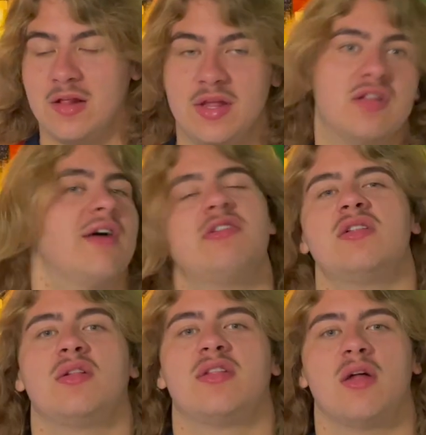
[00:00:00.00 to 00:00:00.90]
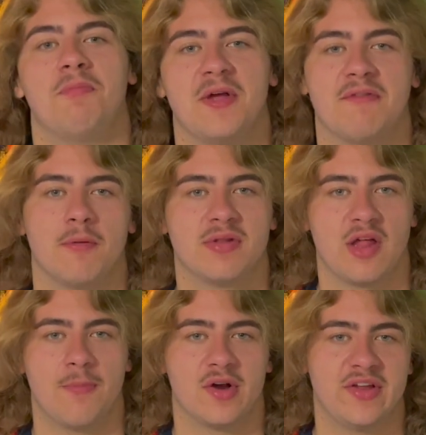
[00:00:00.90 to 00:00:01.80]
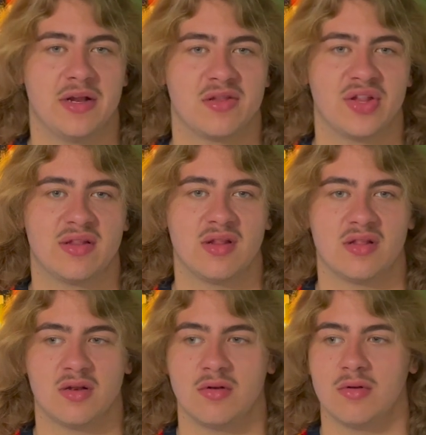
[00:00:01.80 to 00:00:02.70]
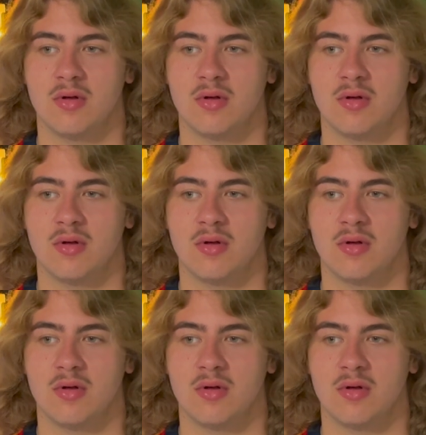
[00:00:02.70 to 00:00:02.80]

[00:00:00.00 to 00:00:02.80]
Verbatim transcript: at least I've seen something from Seth Martinez this season.